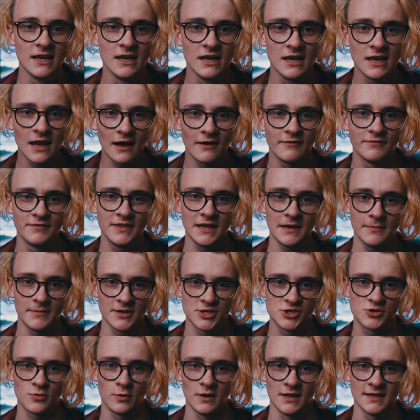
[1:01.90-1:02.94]
love the
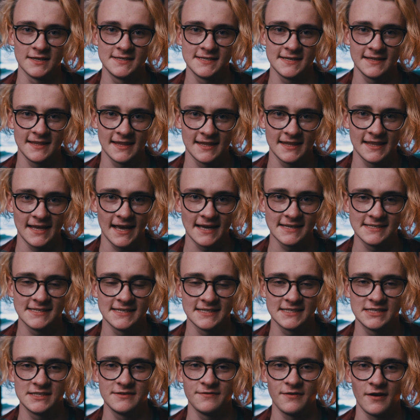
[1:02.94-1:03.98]
image quality that the
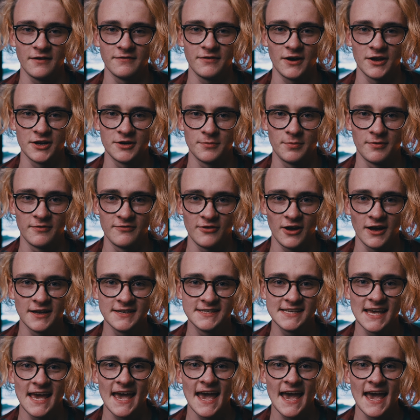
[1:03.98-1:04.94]
a6500 provides,